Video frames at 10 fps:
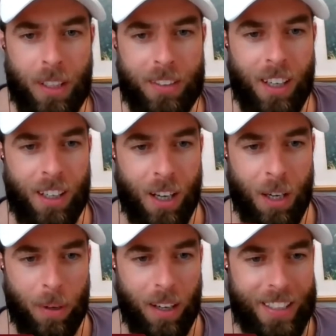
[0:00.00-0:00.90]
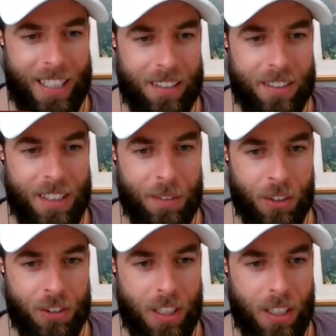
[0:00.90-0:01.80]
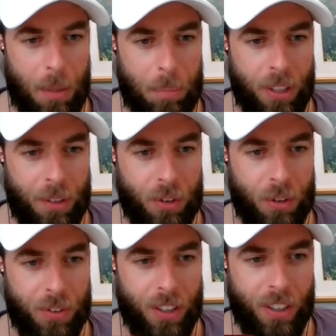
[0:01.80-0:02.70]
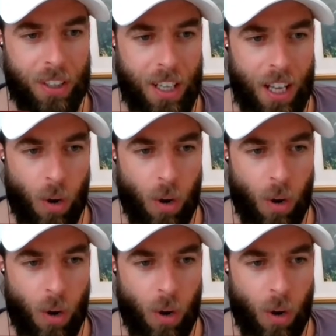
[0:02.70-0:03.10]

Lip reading: on the Long Haul Podcast, giving us a preview for